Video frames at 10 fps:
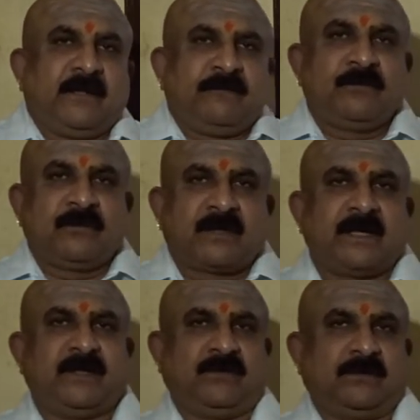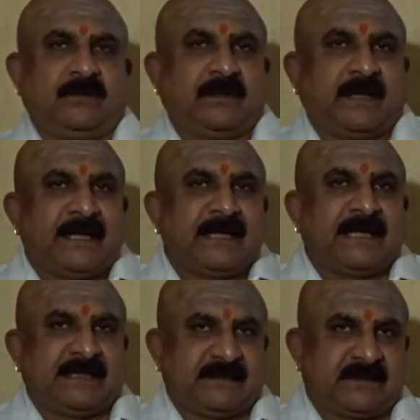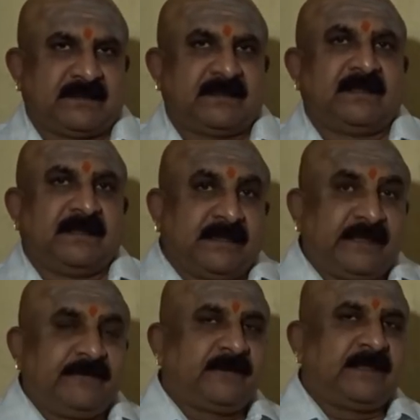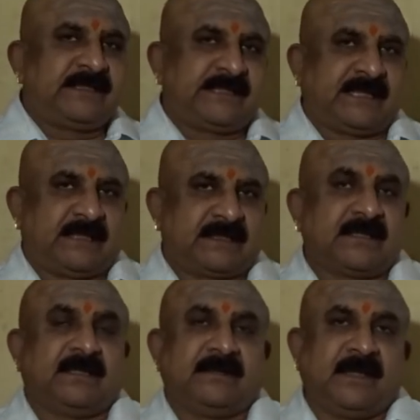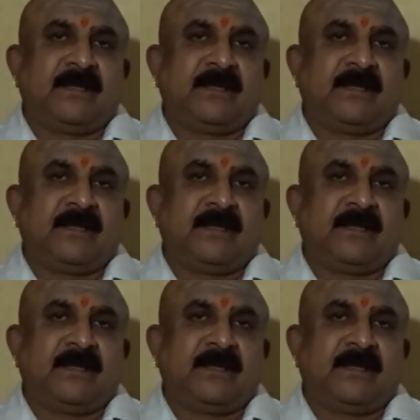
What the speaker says: If you try to analyze difficult charts,